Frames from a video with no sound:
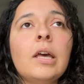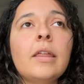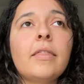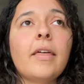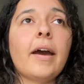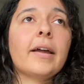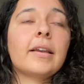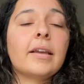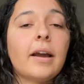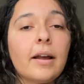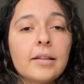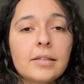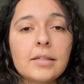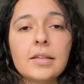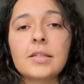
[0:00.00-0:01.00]
that
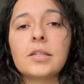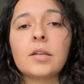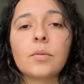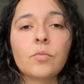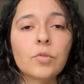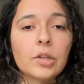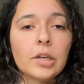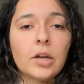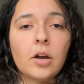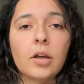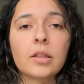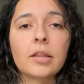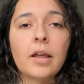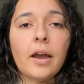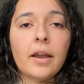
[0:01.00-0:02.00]
gut system really
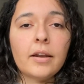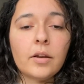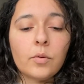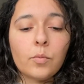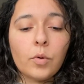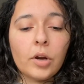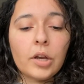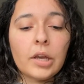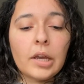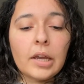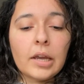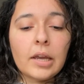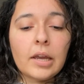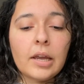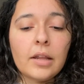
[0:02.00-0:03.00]
online and
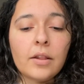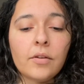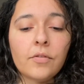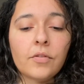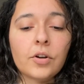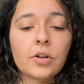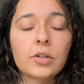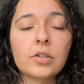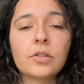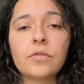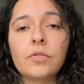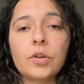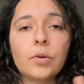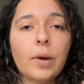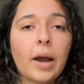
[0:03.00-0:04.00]
working in the first
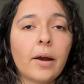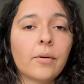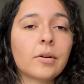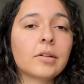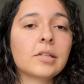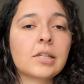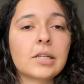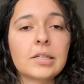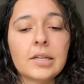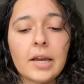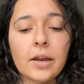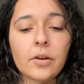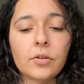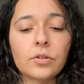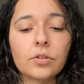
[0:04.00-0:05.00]
few hours to
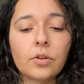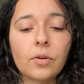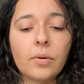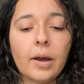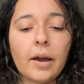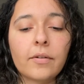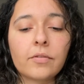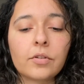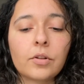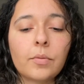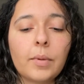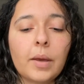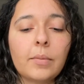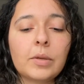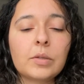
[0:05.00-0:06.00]
day or so after the
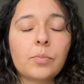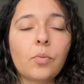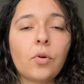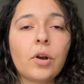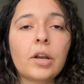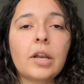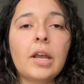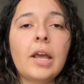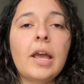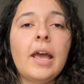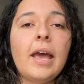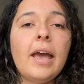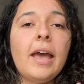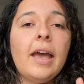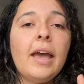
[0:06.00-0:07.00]
baby's born.
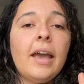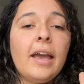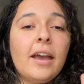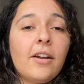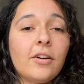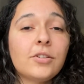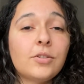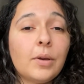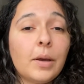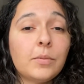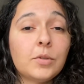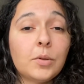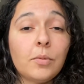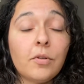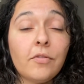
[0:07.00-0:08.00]
It also
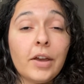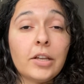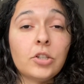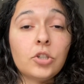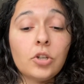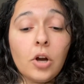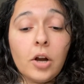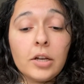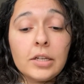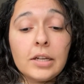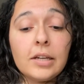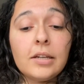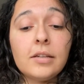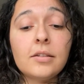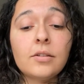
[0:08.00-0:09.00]
helps to prevent
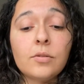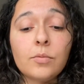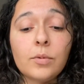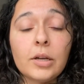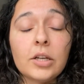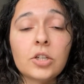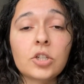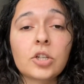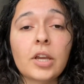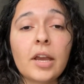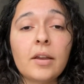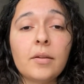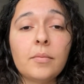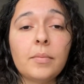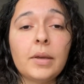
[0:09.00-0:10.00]
jaundice, which
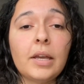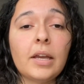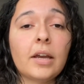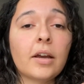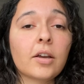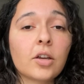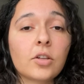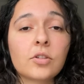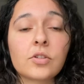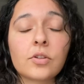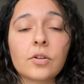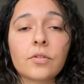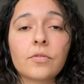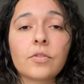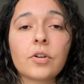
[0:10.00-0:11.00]
can be a
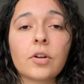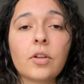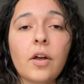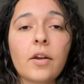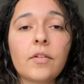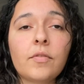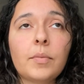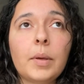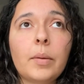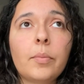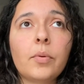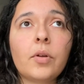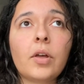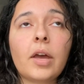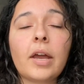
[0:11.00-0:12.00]
concern for a lot of
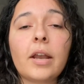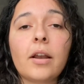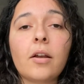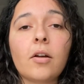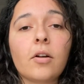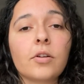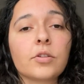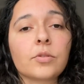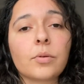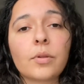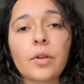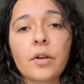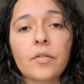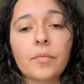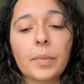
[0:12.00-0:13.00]
people, and also a
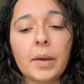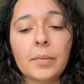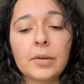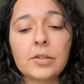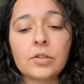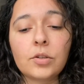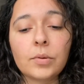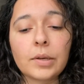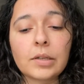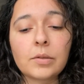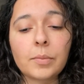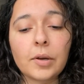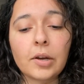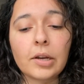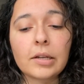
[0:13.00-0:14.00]
lot of babies do
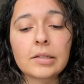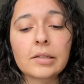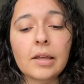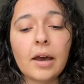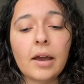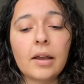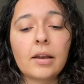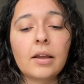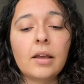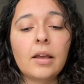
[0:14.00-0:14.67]
experience that.